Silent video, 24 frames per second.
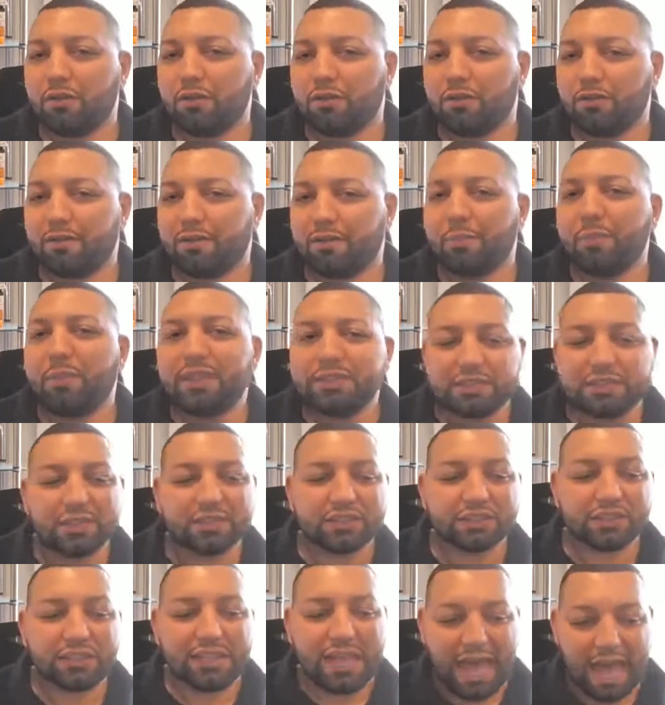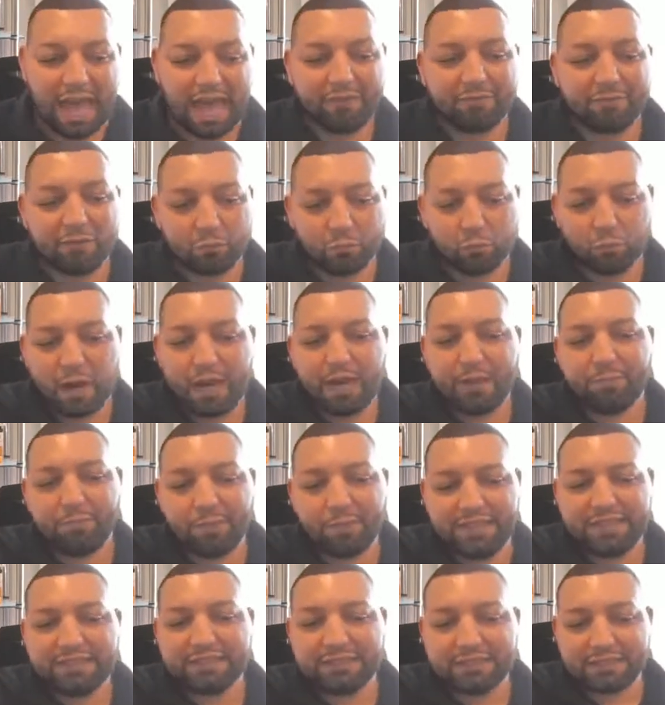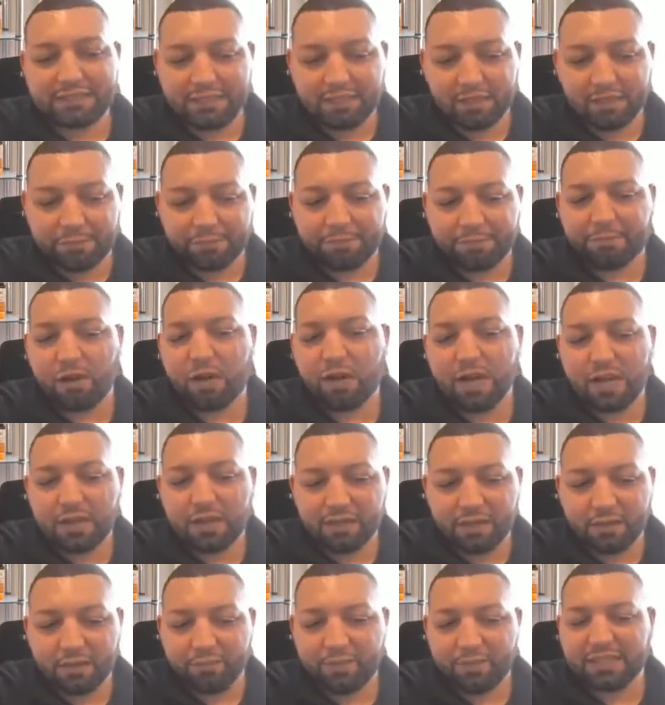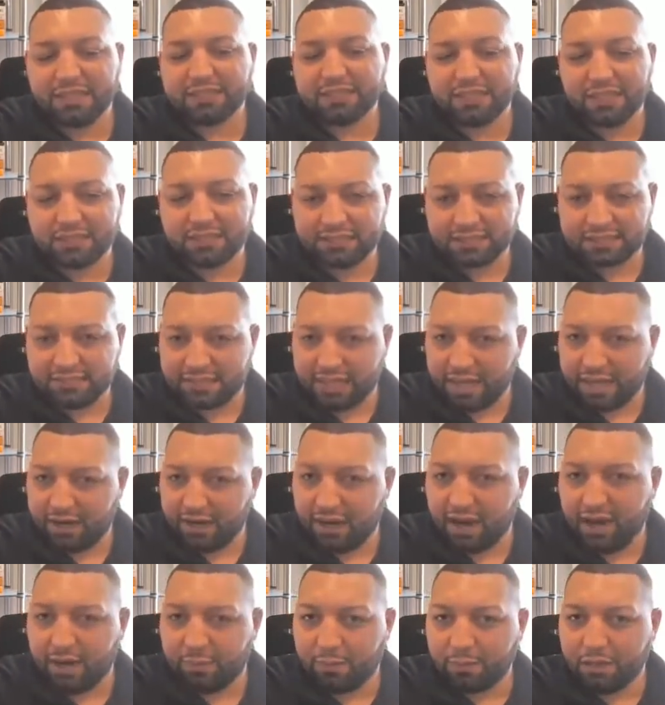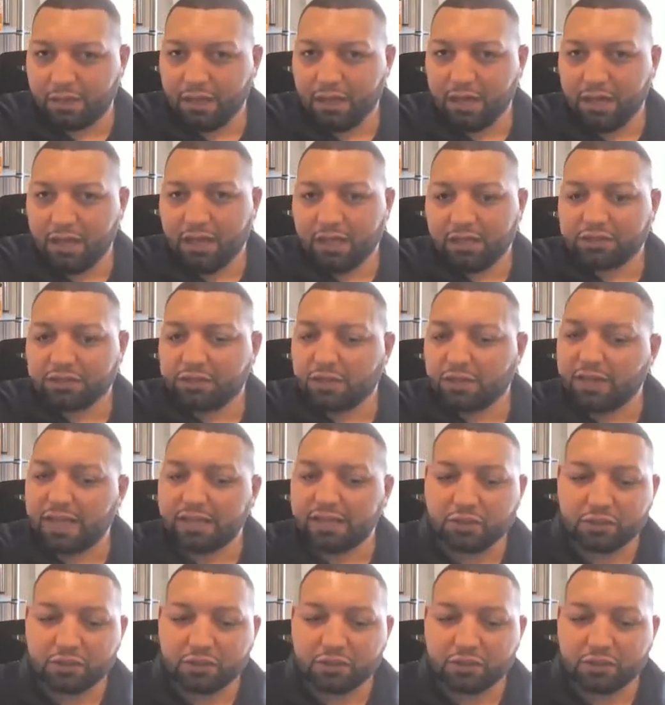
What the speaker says: The business should have the right pieces in the front end of the business set up so that their